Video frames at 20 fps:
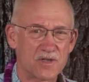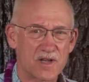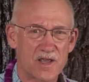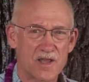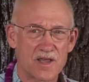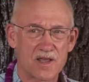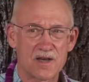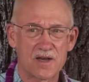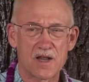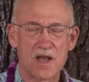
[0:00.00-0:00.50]

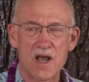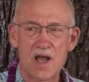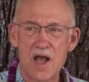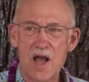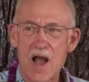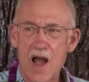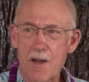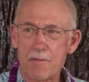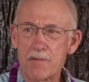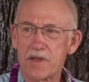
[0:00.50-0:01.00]
and
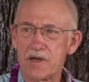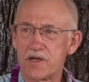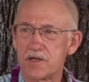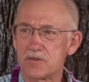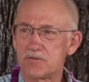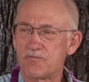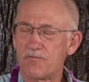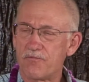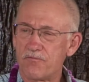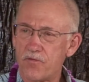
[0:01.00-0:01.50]
I'm going to
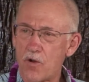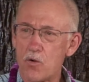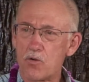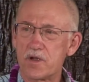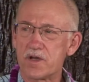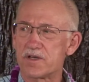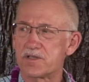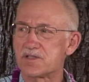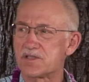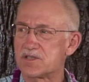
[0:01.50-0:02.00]

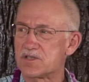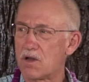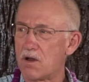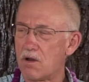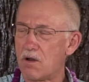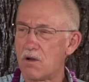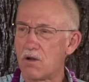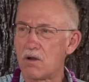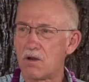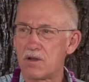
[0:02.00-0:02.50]
focus
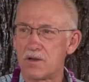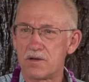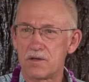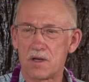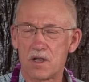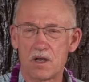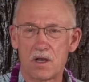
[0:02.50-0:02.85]
on